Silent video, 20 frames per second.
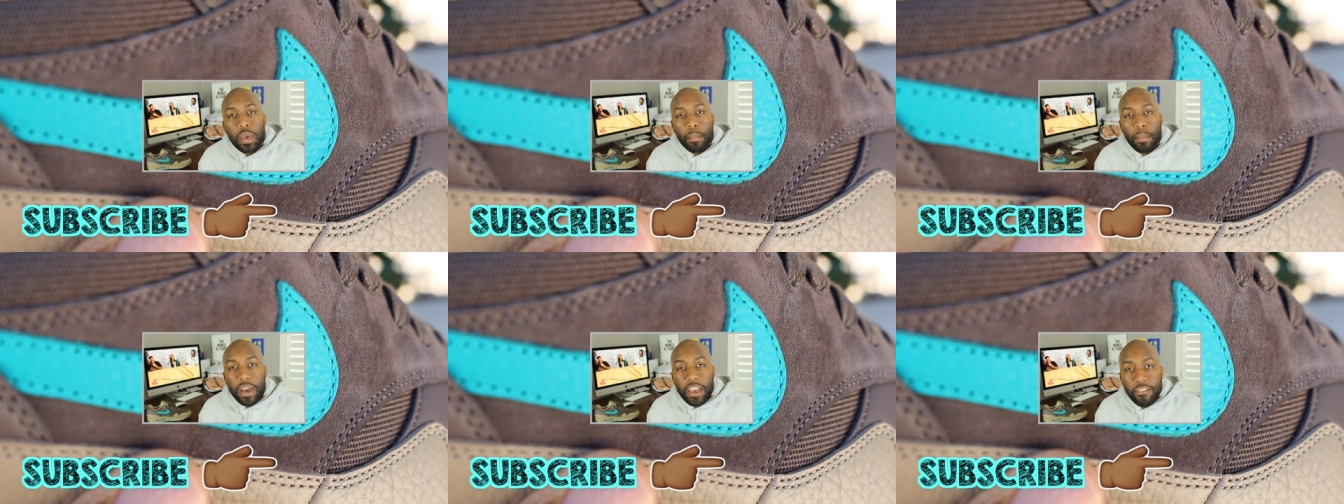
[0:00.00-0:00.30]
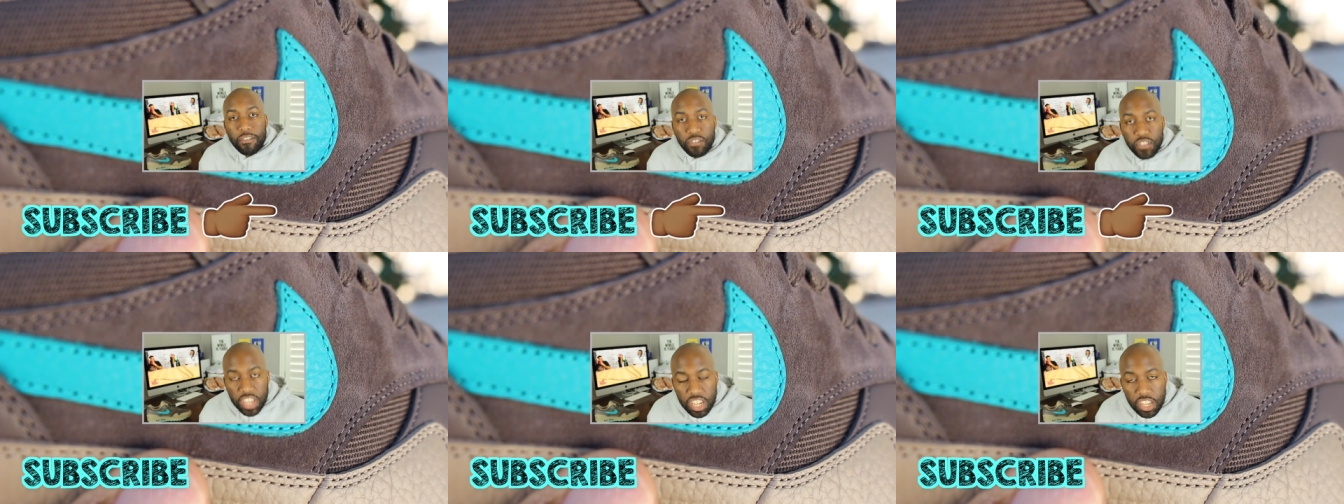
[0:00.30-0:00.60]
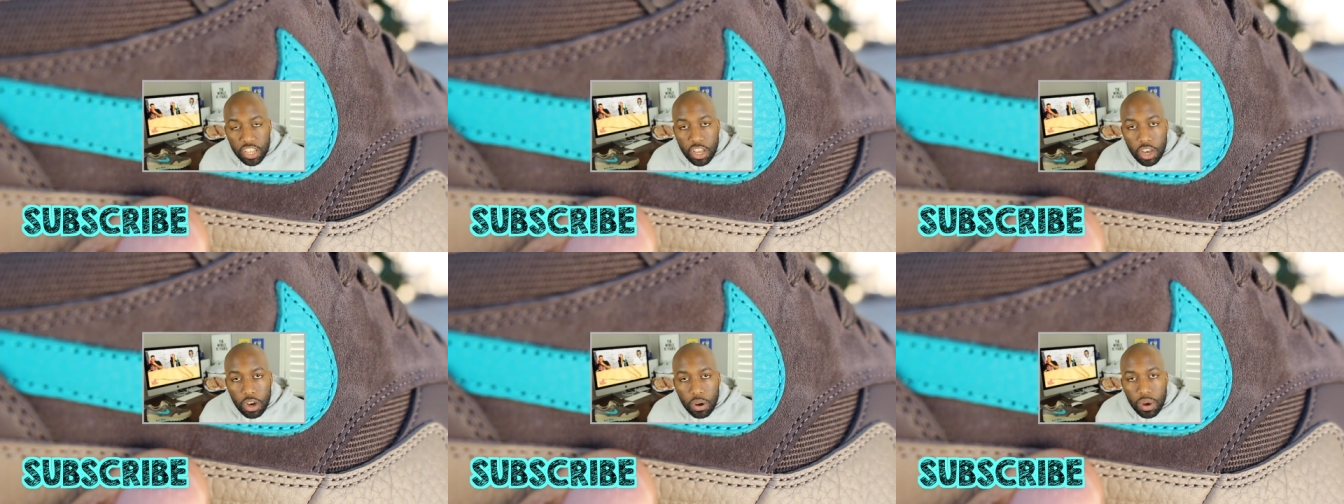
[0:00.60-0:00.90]
my
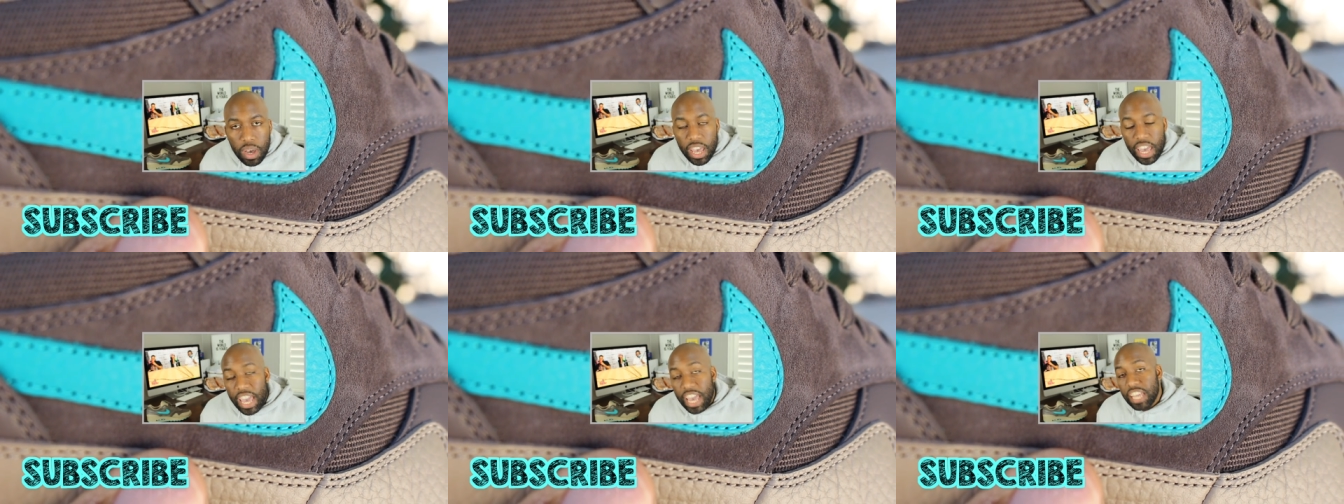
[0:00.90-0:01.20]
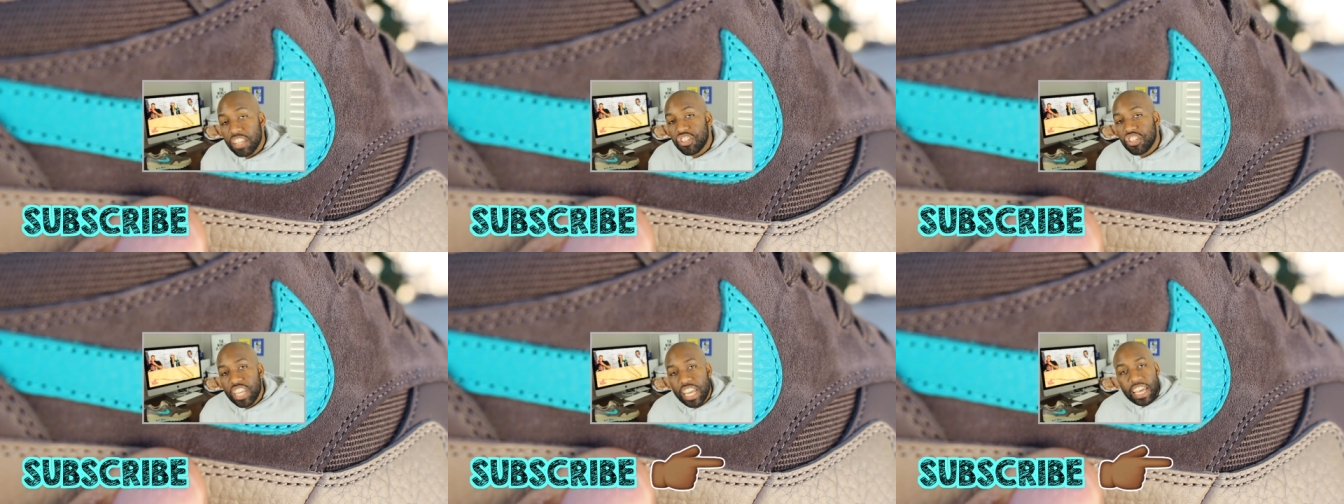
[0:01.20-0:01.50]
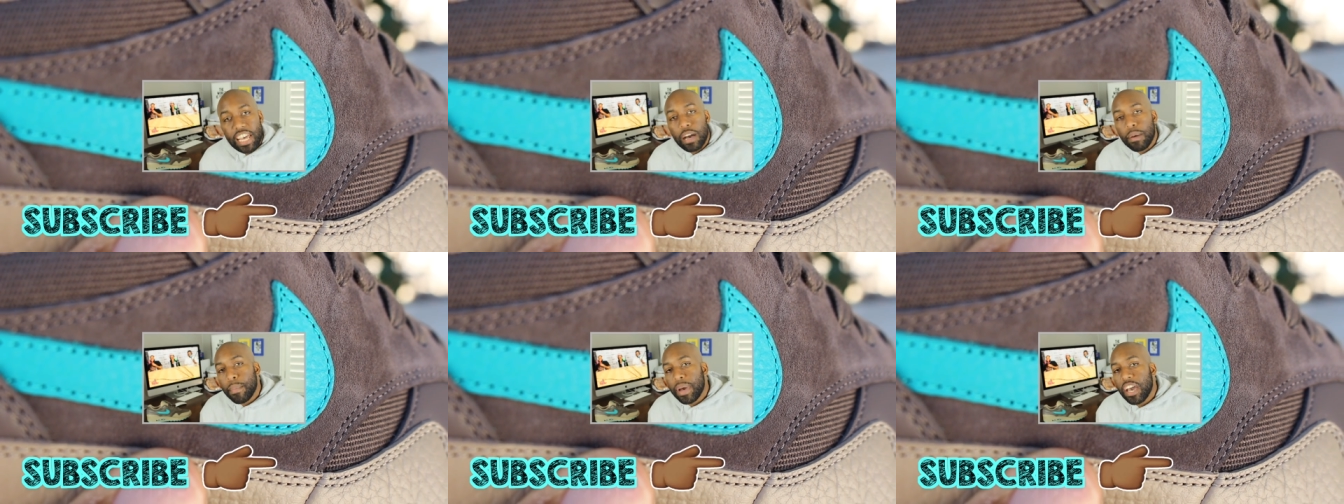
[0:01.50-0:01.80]
video and
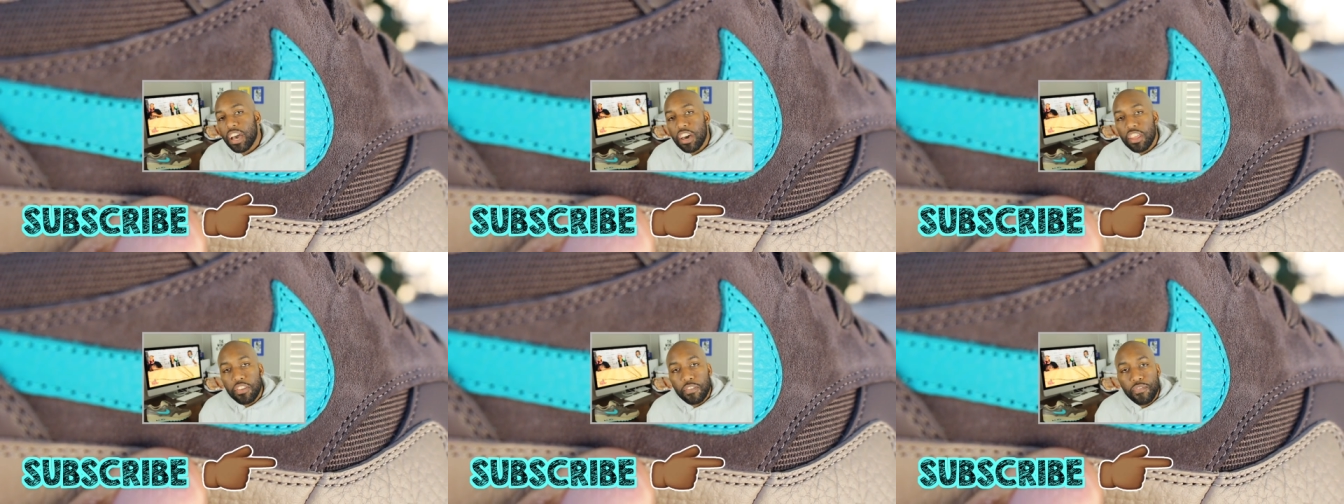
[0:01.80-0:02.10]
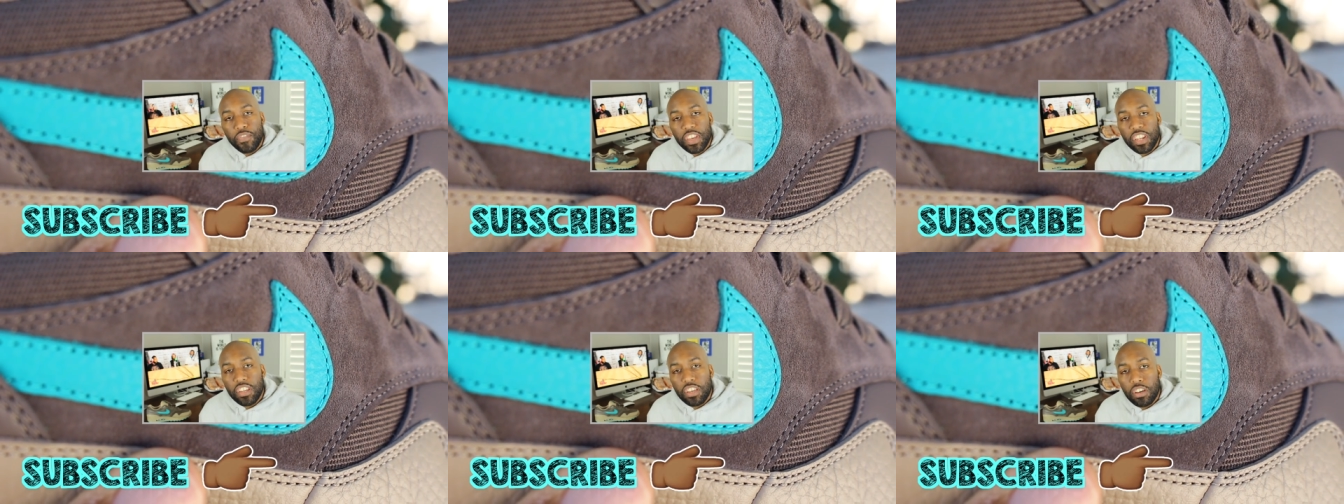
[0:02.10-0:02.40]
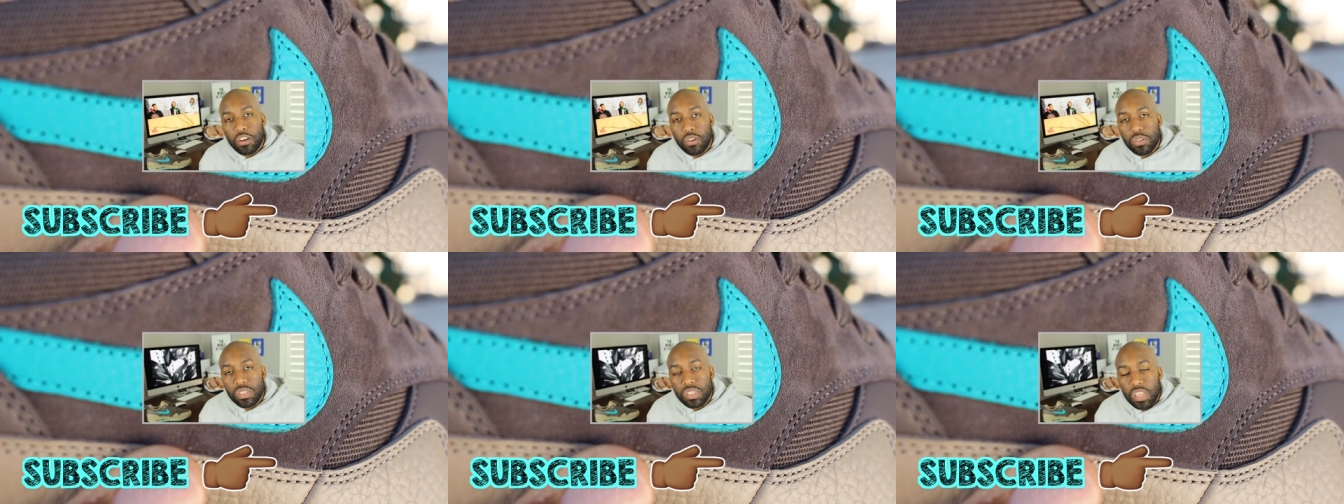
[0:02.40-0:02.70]
check out my other
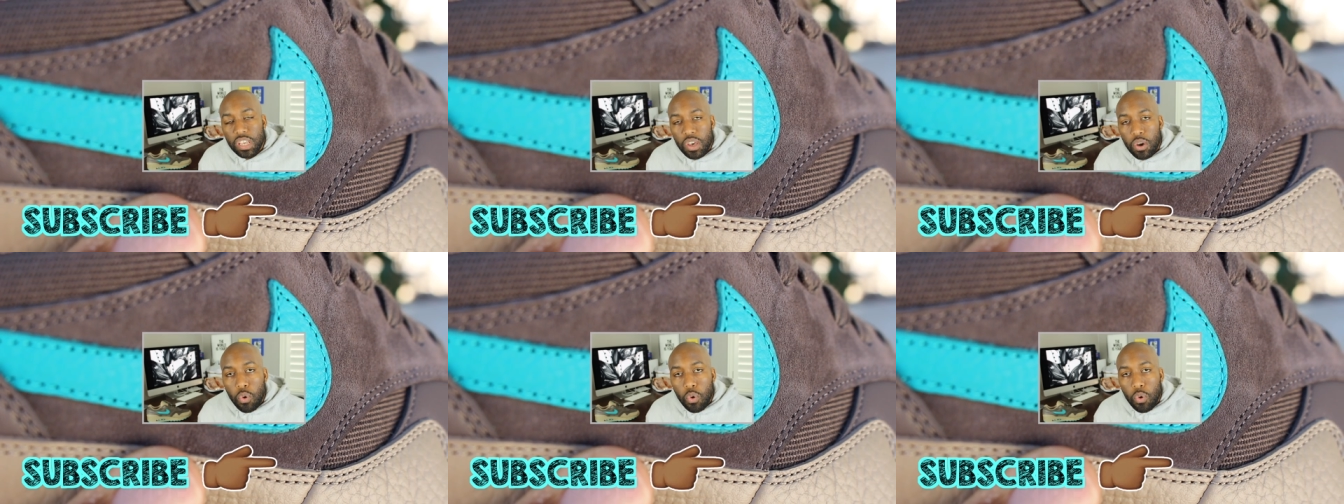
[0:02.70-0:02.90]
videos